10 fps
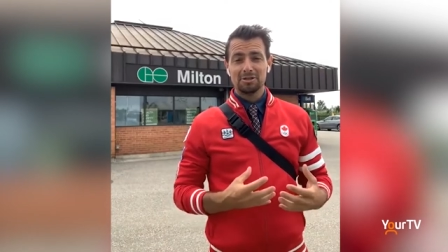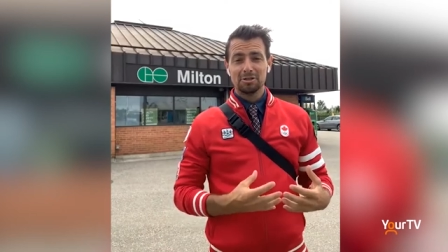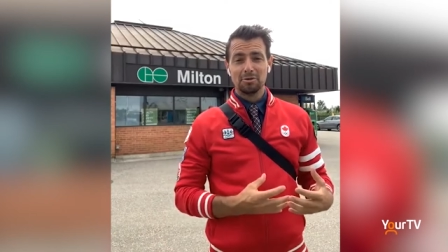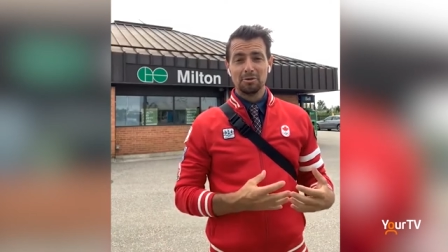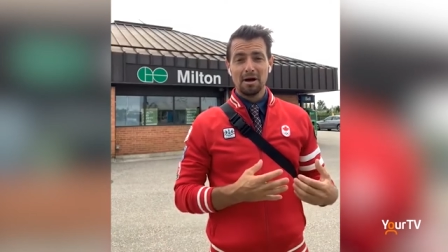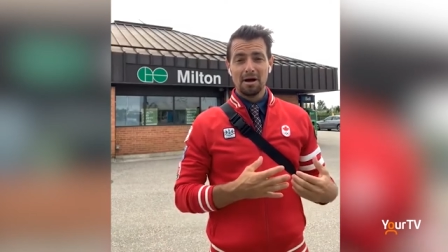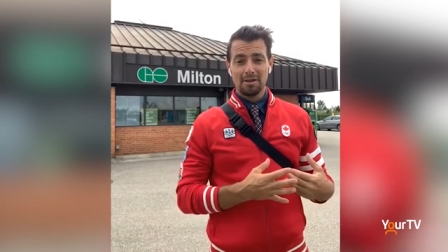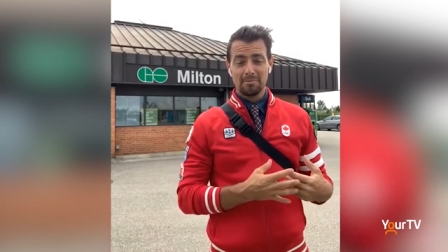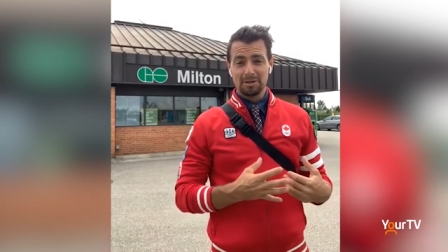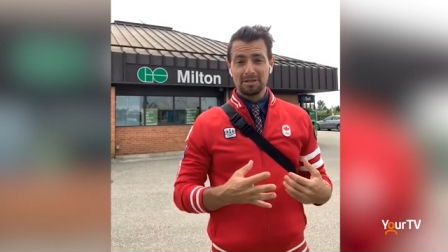to
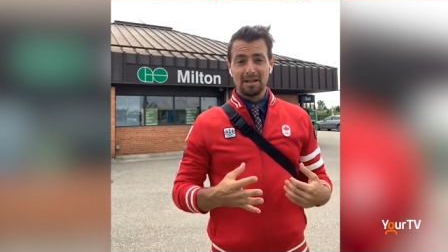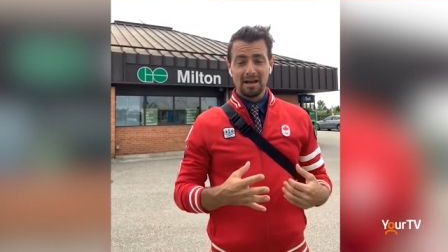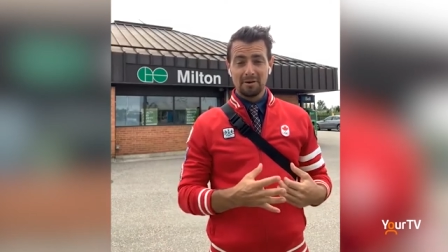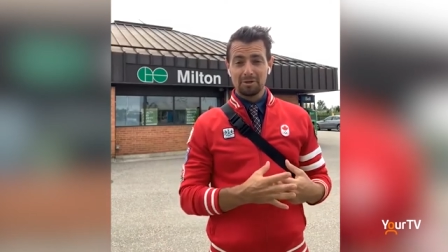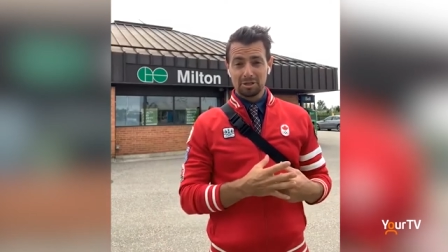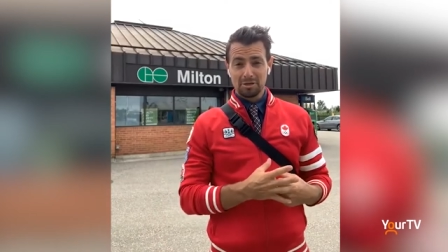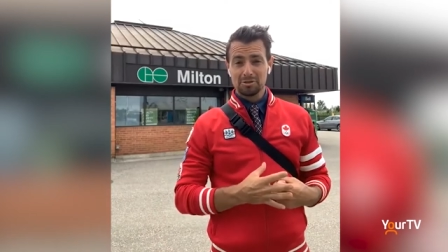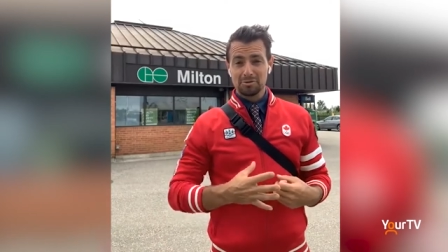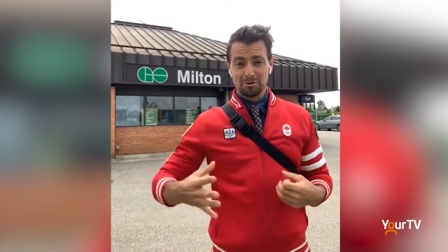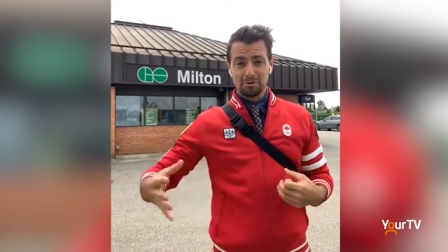uh, the Milton line, which
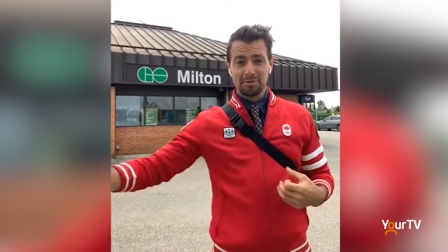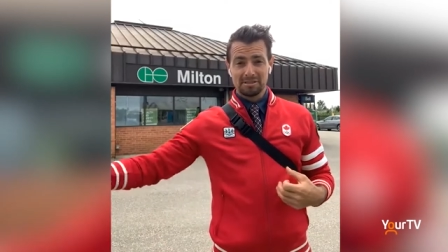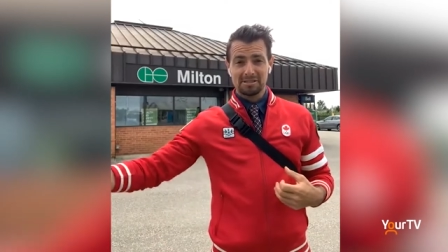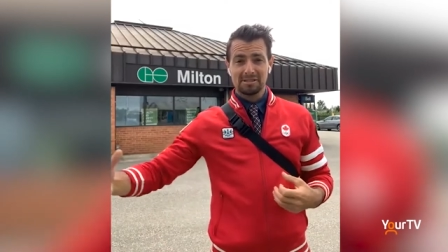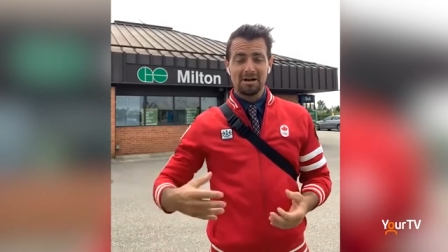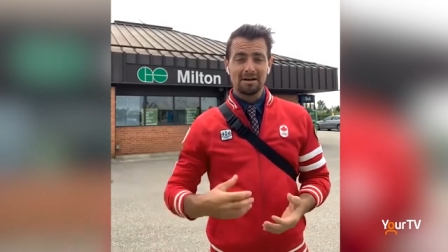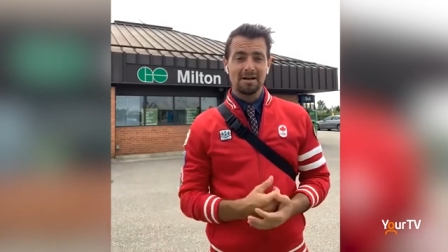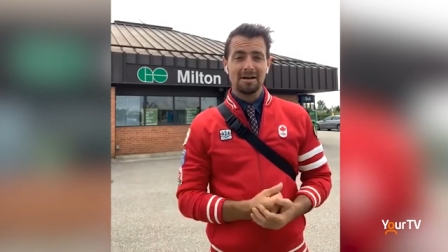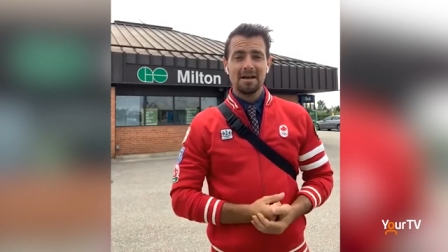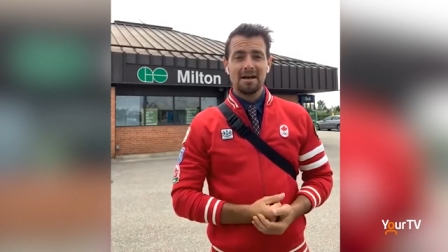goes through
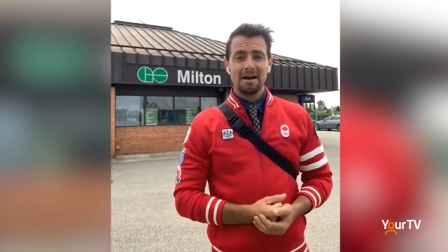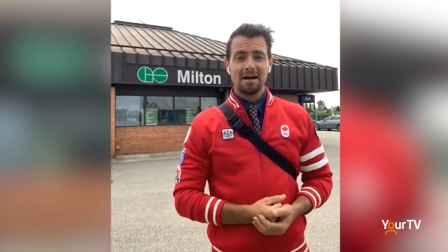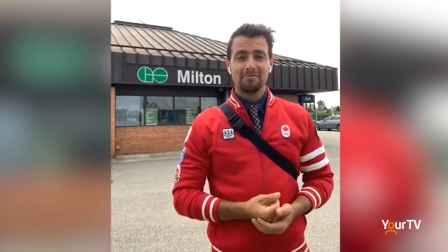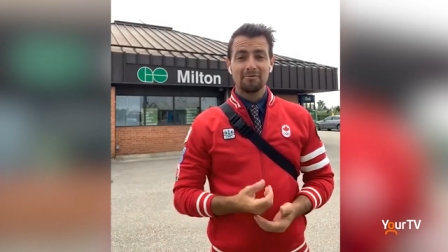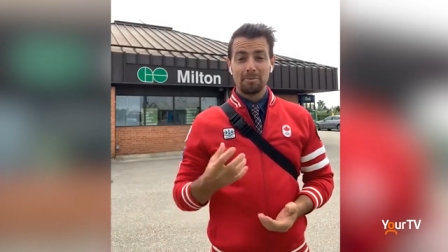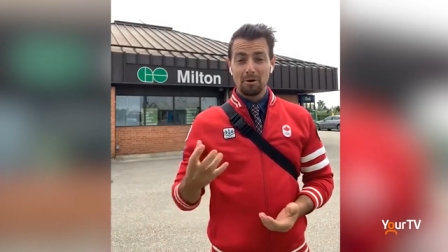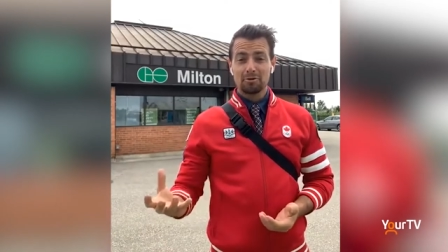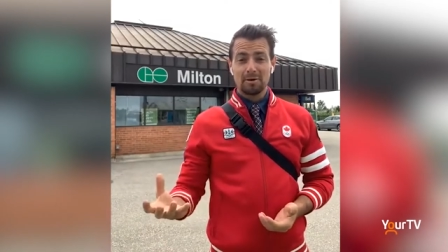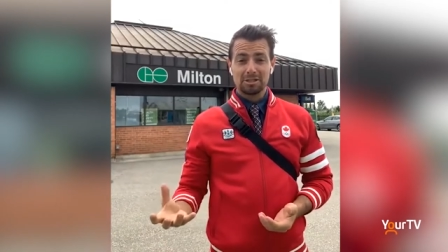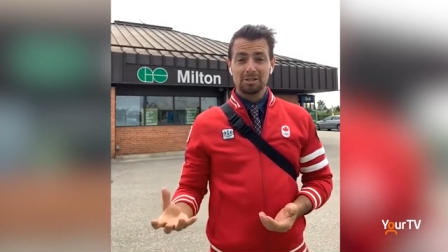Mississauga uh, for
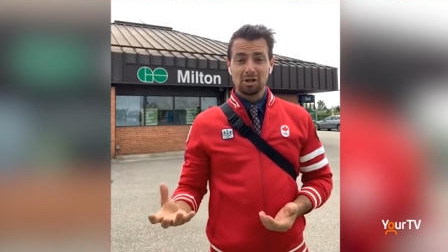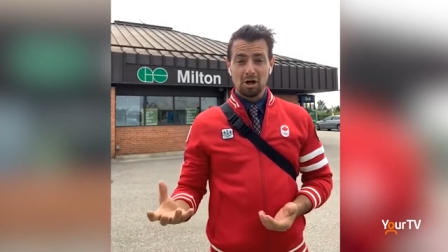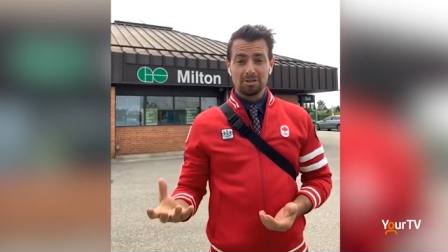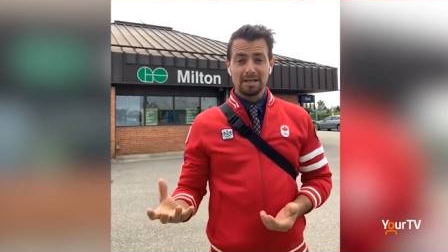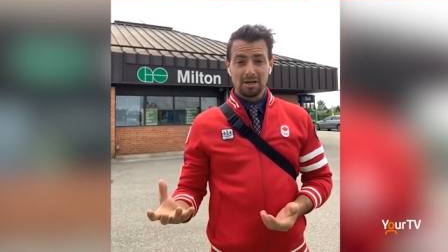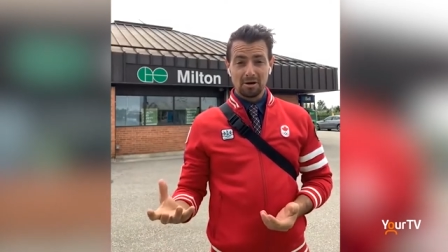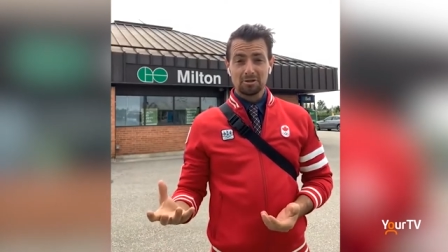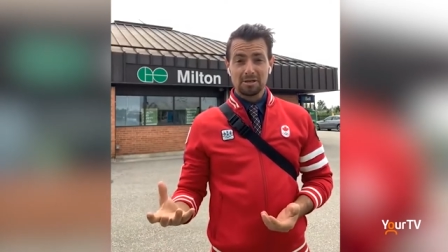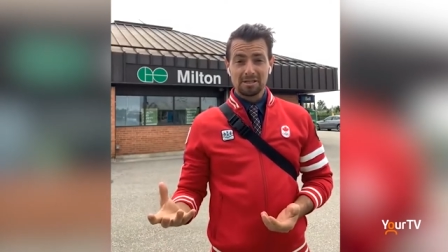both directions all day GO